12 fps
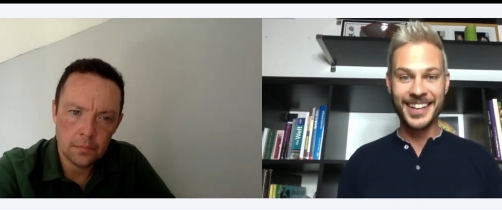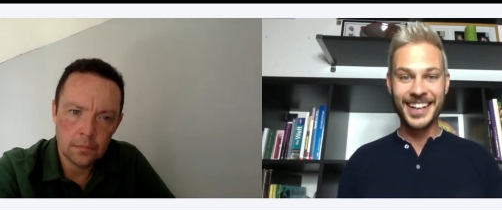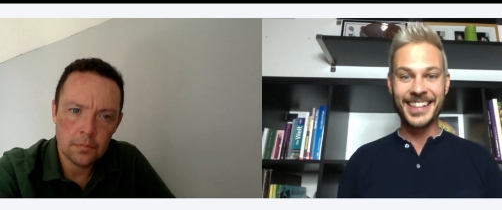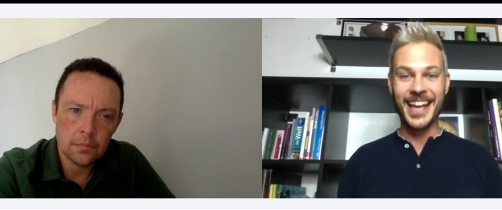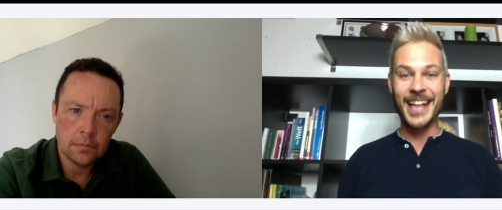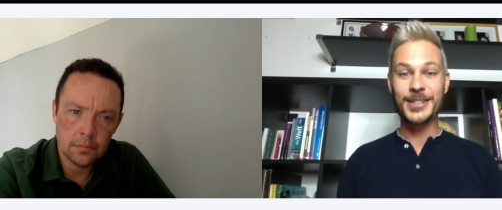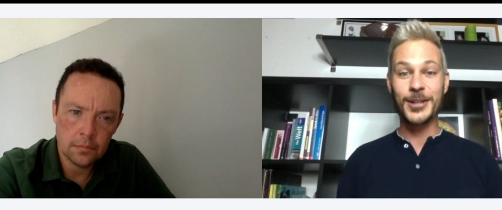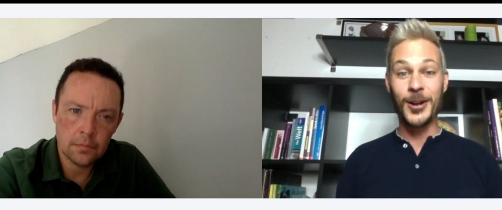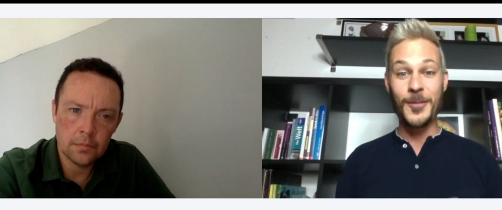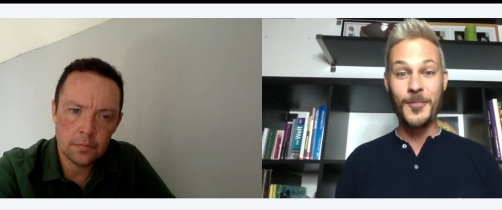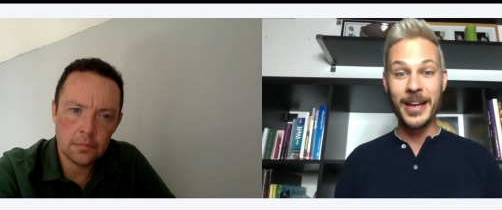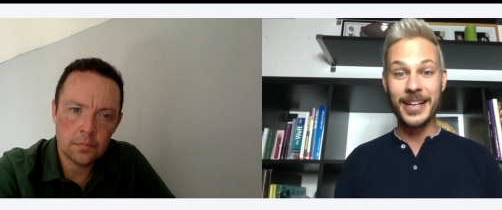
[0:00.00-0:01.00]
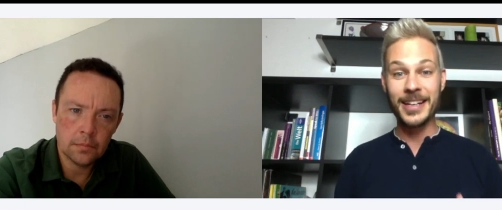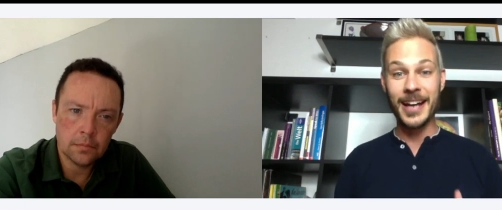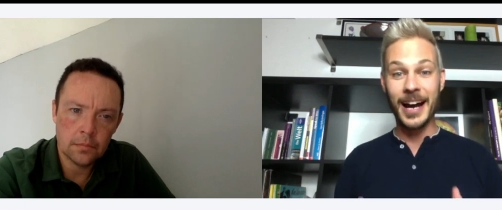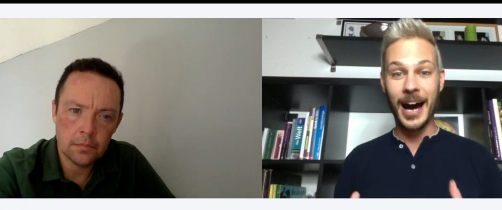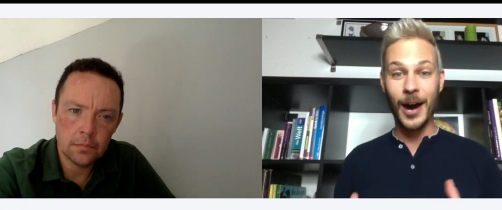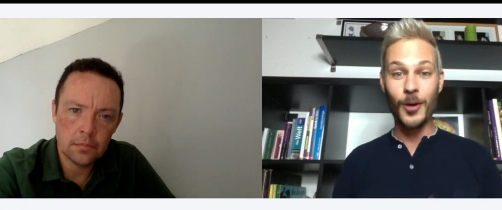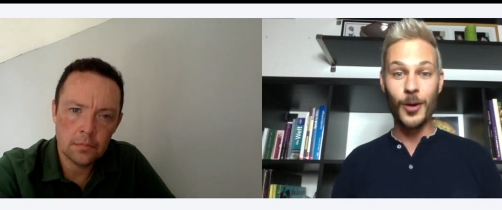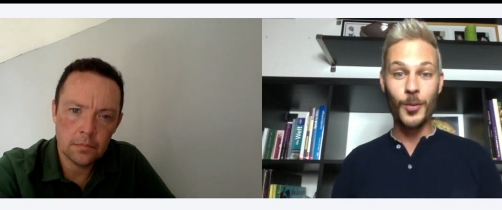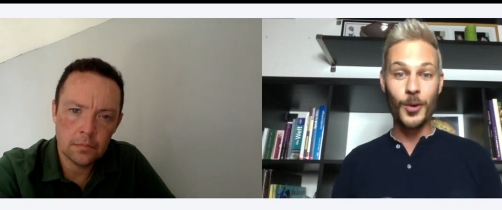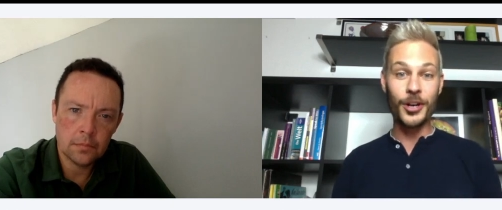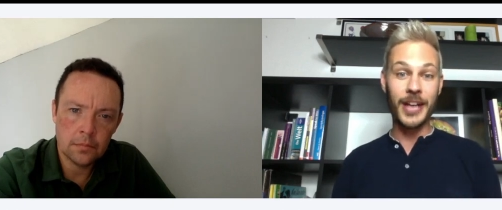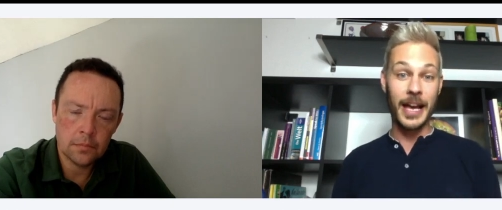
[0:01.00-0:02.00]
Speaker 1: that's gonna make our work
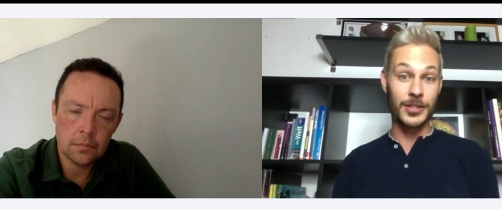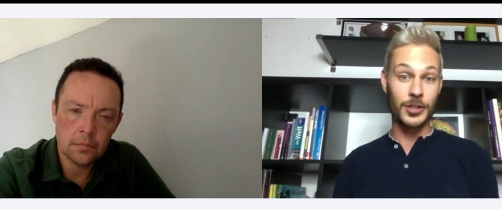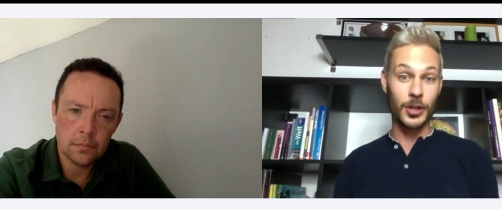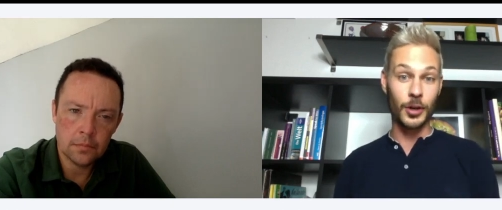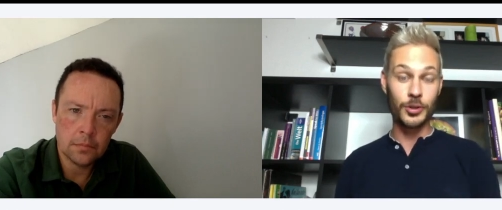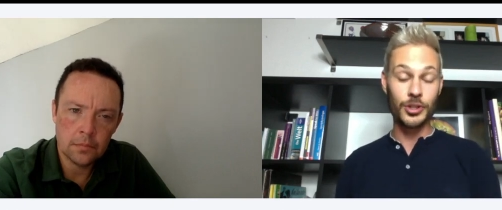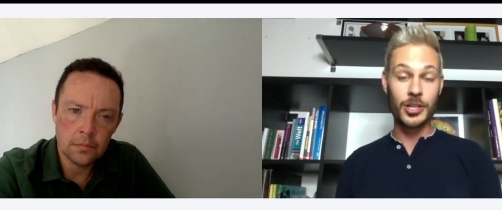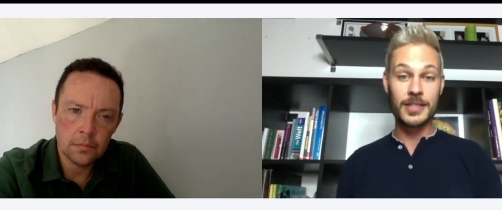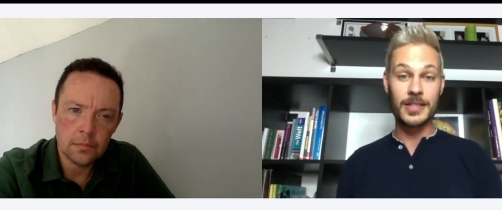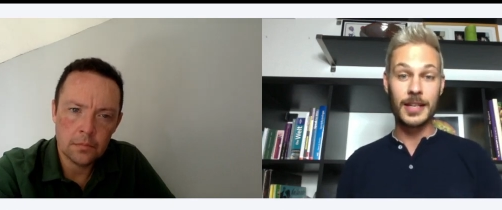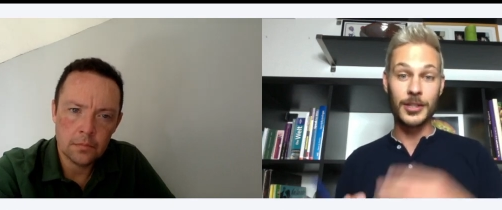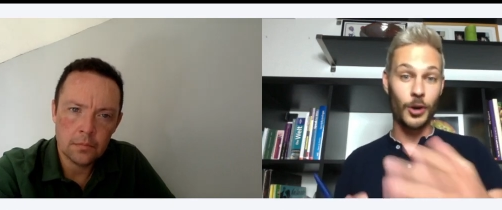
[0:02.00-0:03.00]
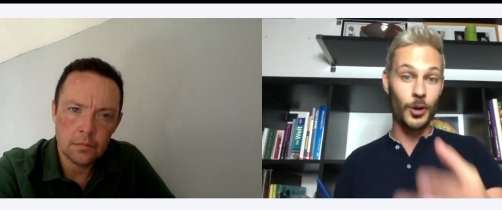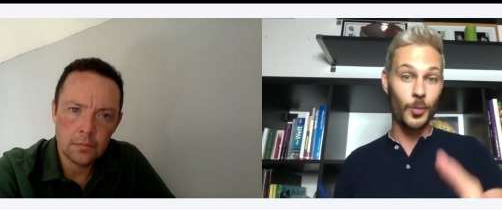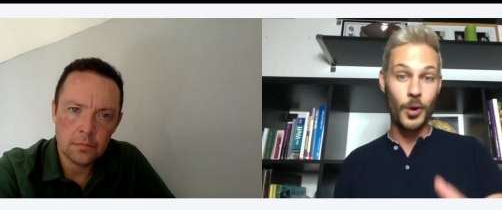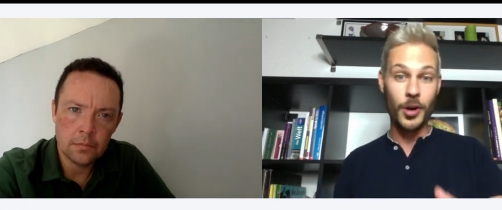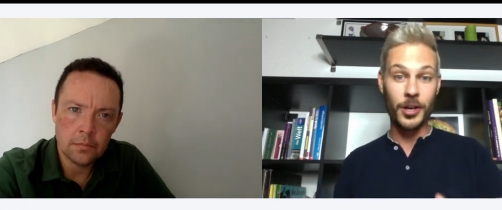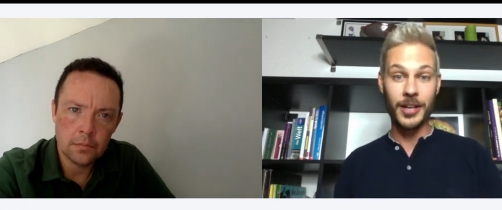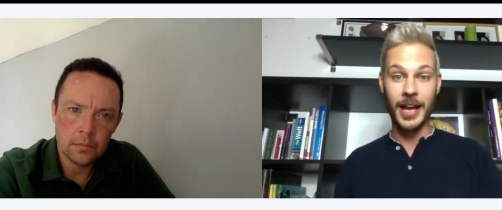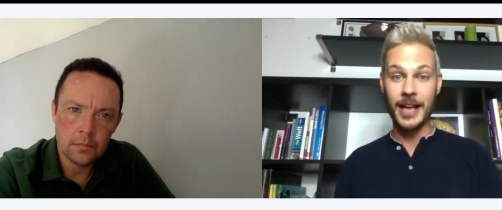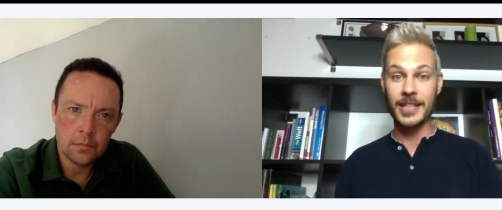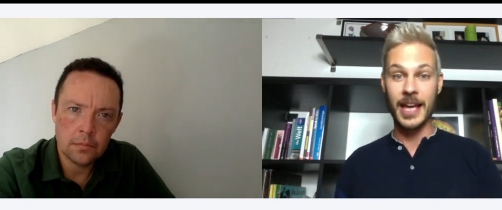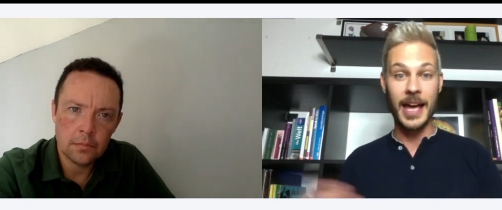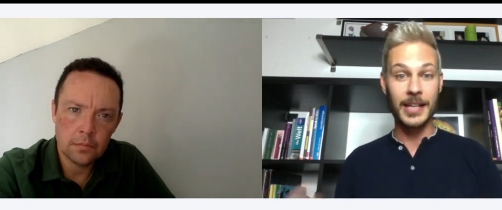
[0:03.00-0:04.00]
as coaches, your work as a head
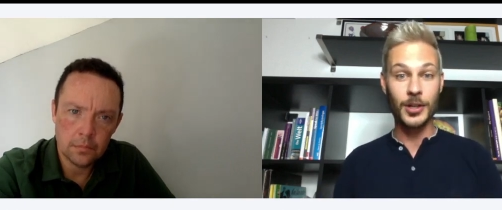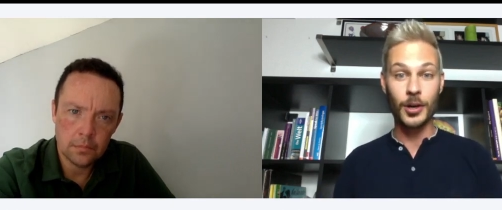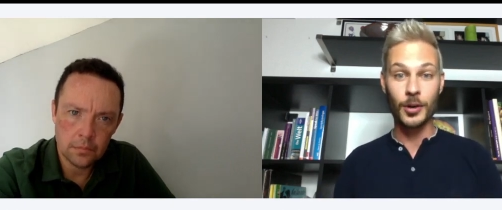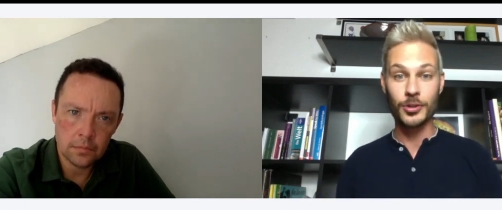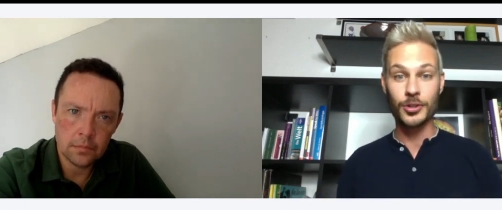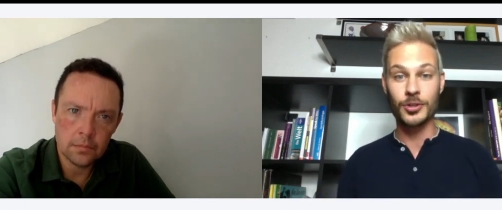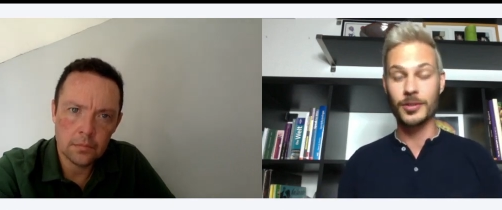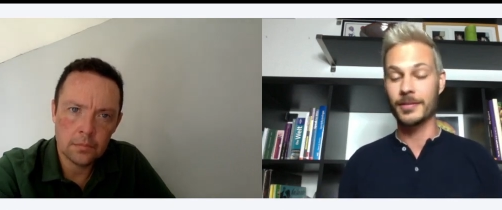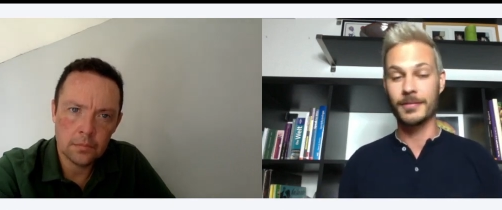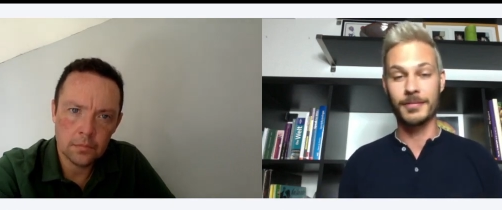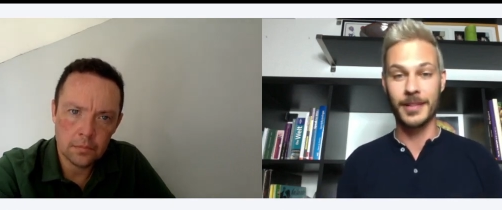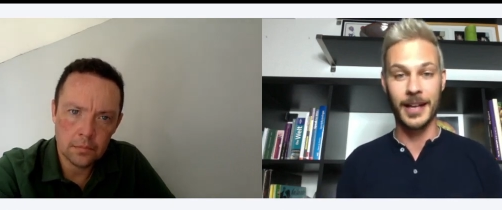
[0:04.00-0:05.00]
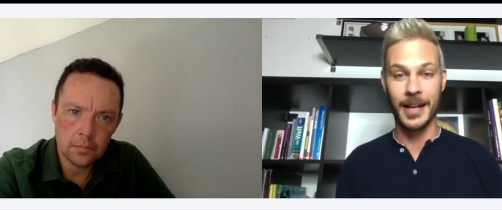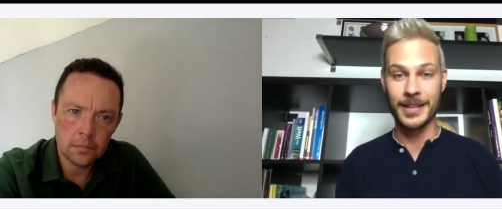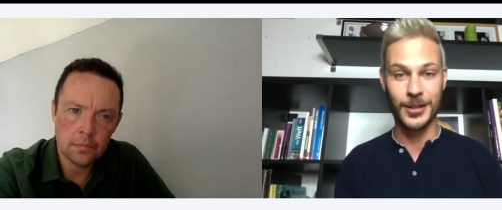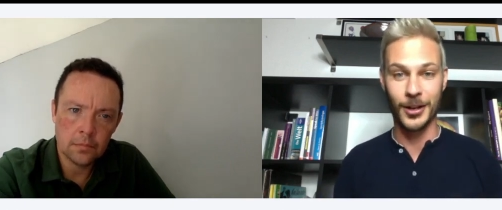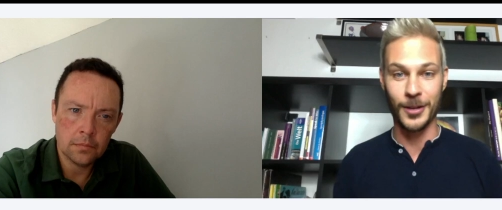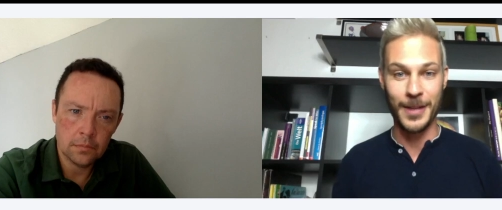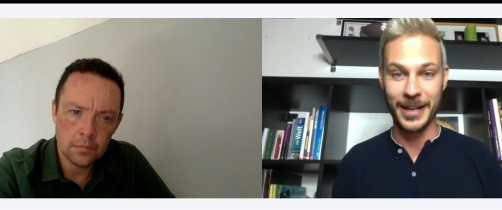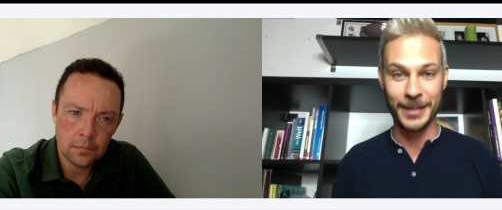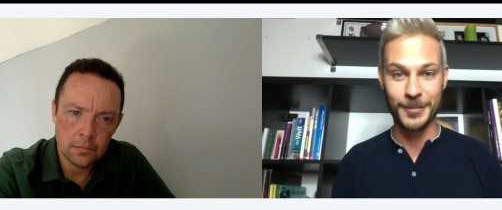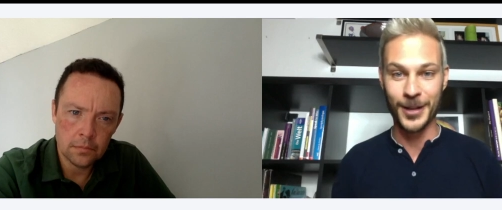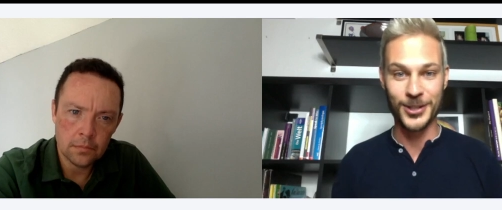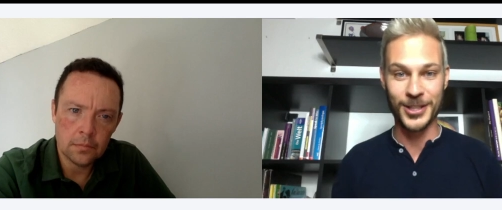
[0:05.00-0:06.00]
coach, that's gonna make it much
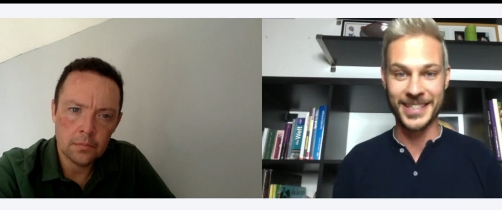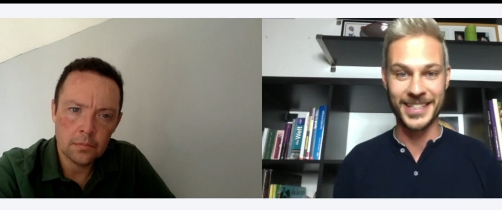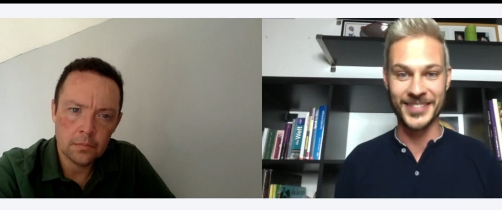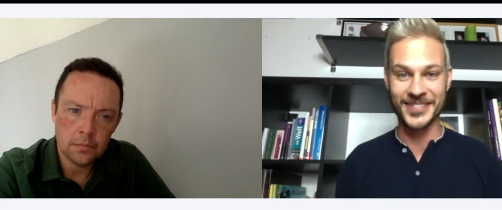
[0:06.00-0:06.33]
easier.